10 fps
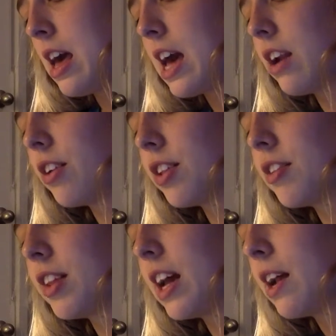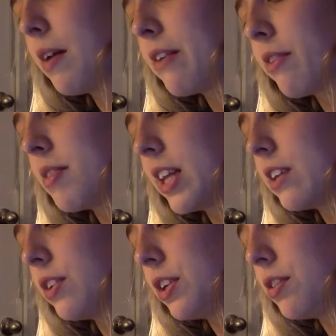And also staying away from
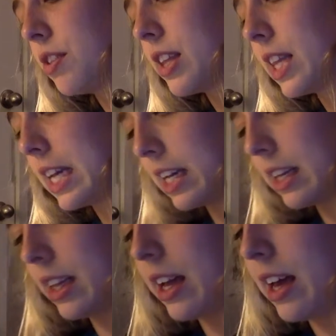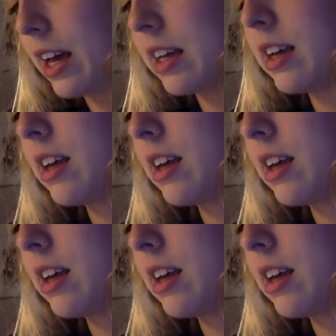single-use things like